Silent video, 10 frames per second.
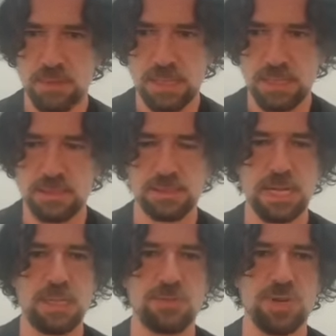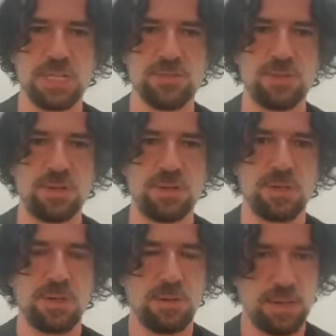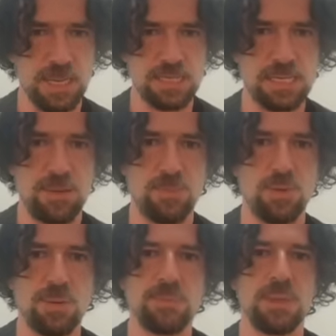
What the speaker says: as time transfer Example.